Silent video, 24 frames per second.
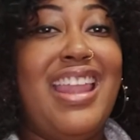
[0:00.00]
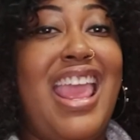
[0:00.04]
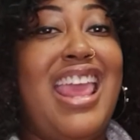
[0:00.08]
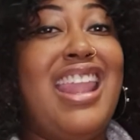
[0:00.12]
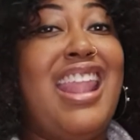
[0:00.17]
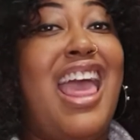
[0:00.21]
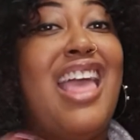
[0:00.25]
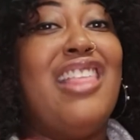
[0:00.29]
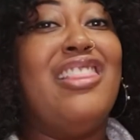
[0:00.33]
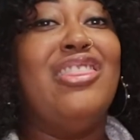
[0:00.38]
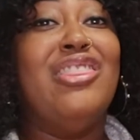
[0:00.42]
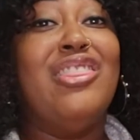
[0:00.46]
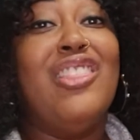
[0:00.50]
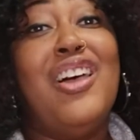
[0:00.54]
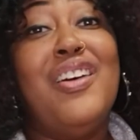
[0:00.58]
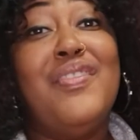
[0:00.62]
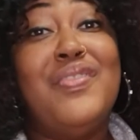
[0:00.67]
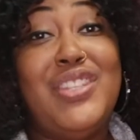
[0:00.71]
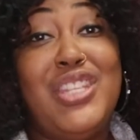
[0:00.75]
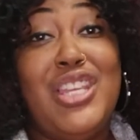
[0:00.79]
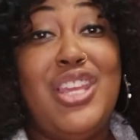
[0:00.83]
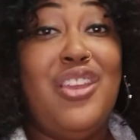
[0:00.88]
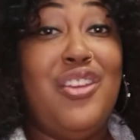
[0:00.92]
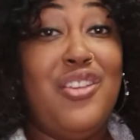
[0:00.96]
And I'd love
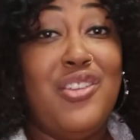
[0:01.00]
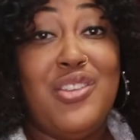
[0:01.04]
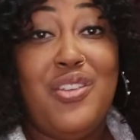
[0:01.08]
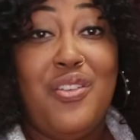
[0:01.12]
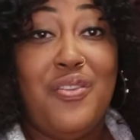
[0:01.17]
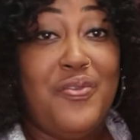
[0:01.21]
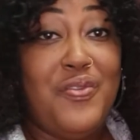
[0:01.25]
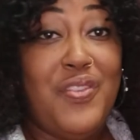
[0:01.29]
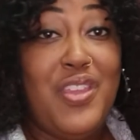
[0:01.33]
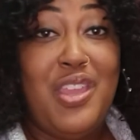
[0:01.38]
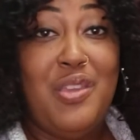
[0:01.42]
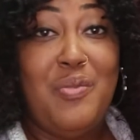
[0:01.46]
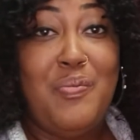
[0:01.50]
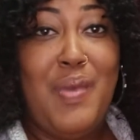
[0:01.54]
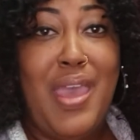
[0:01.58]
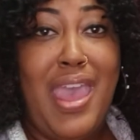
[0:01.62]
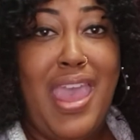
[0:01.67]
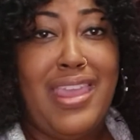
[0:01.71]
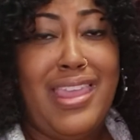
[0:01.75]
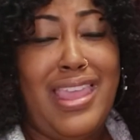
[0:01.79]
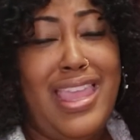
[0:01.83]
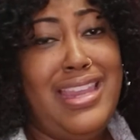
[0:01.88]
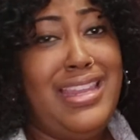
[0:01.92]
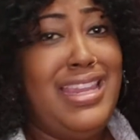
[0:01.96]
to hear your
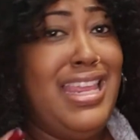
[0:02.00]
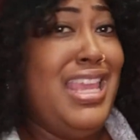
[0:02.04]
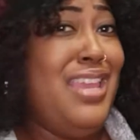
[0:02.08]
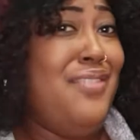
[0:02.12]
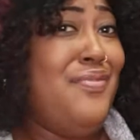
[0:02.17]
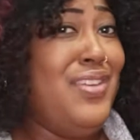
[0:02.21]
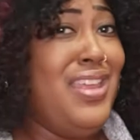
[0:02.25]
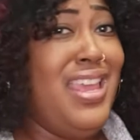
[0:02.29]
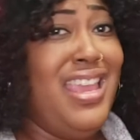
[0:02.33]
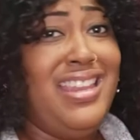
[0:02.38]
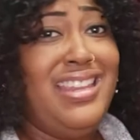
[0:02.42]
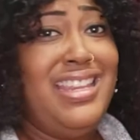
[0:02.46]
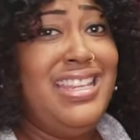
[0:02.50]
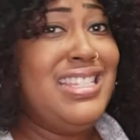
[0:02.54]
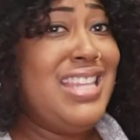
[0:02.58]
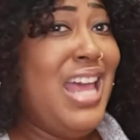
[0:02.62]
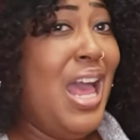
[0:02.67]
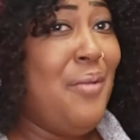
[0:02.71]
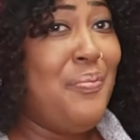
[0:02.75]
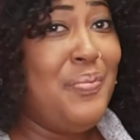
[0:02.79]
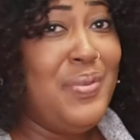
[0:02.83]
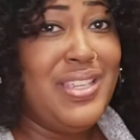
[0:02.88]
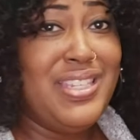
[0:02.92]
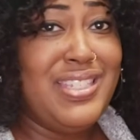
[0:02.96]
feedback and even any
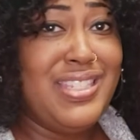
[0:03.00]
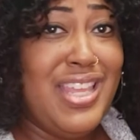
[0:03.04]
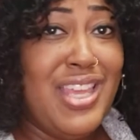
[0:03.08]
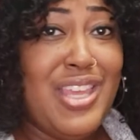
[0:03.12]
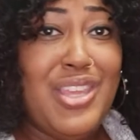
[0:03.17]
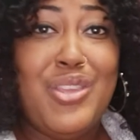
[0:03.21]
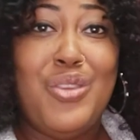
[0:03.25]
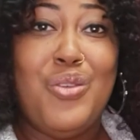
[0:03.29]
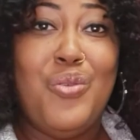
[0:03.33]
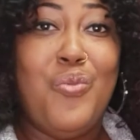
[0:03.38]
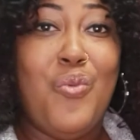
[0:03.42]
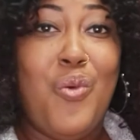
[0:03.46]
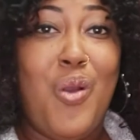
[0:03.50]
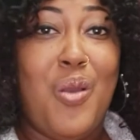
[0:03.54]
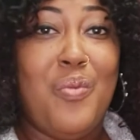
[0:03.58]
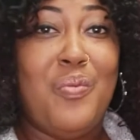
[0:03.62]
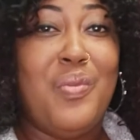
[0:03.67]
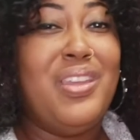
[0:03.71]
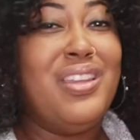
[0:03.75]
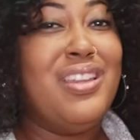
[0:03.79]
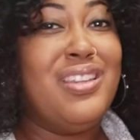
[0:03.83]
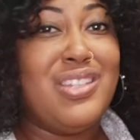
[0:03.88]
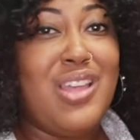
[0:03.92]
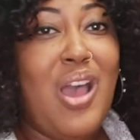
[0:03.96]
topics that you want
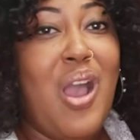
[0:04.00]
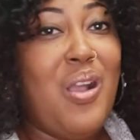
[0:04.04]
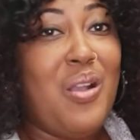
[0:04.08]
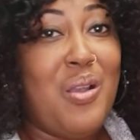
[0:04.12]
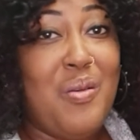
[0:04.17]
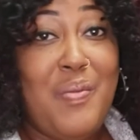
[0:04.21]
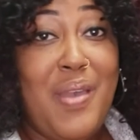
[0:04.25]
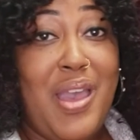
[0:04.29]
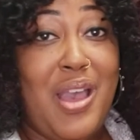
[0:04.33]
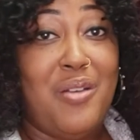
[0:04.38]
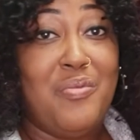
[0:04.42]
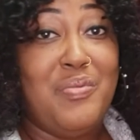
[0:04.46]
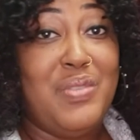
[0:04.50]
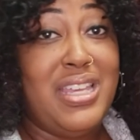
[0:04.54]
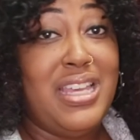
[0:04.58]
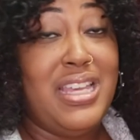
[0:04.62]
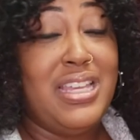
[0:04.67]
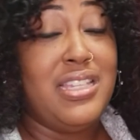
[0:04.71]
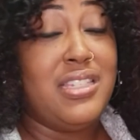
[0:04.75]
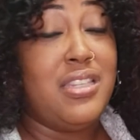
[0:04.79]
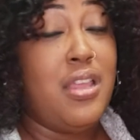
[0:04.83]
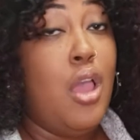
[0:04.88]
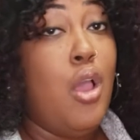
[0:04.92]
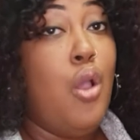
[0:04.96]
me to talk about,
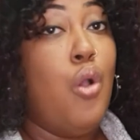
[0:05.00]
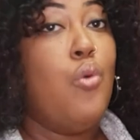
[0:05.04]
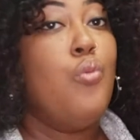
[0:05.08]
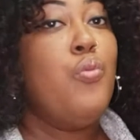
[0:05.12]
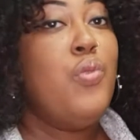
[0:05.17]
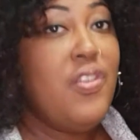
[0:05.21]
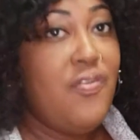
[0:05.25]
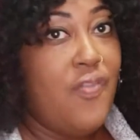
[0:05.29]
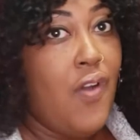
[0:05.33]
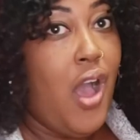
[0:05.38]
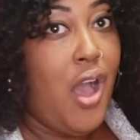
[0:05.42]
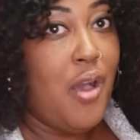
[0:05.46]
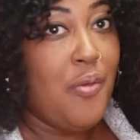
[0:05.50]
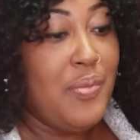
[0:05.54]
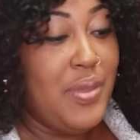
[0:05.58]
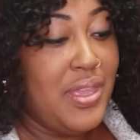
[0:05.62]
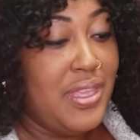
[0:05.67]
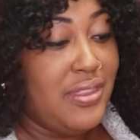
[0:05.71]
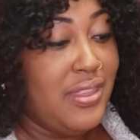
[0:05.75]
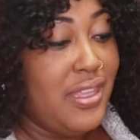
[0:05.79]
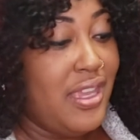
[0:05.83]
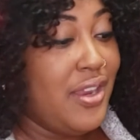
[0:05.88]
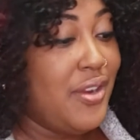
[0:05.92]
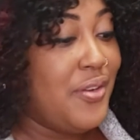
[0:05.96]
because we've all
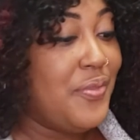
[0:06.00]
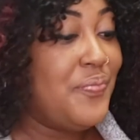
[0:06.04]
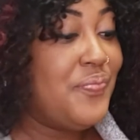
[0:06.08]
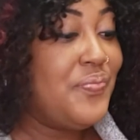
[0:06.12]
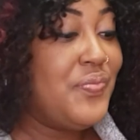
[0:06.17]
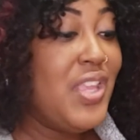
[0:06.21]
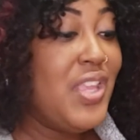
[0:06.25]
been there.